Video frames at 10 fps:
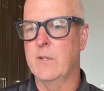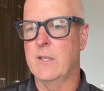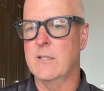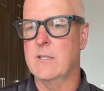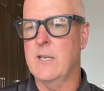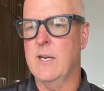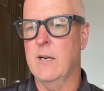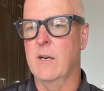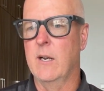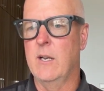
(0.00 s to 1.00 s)
let's see
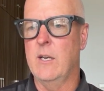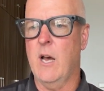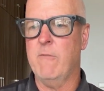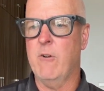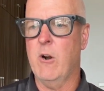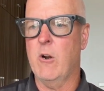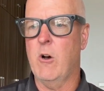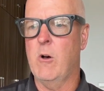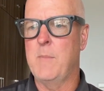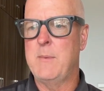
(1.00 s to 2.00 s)
here, not far at
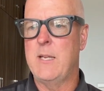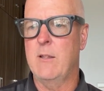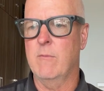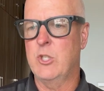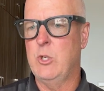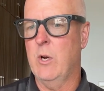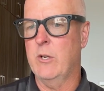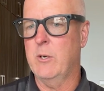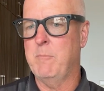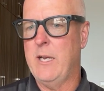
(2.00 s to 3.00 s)
all, maybe
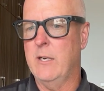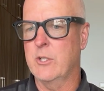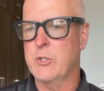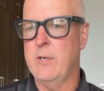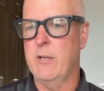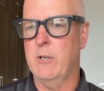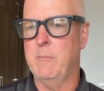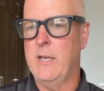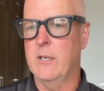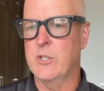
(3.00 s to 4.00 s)
200 meters, 300
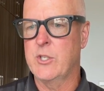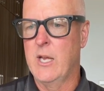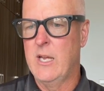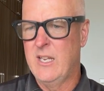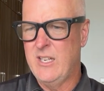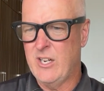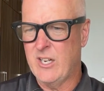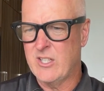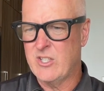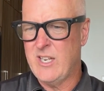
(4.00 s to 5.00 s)
meters, you're
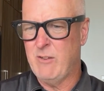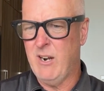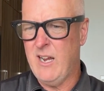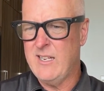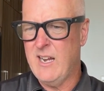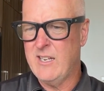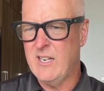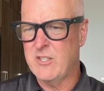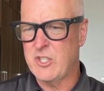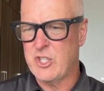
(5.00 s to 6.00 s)
going to see right down here
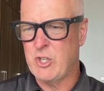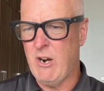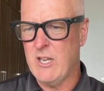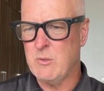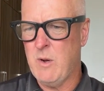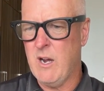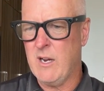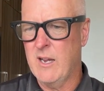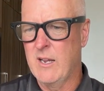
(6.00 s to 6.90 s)
there's this crosswalk.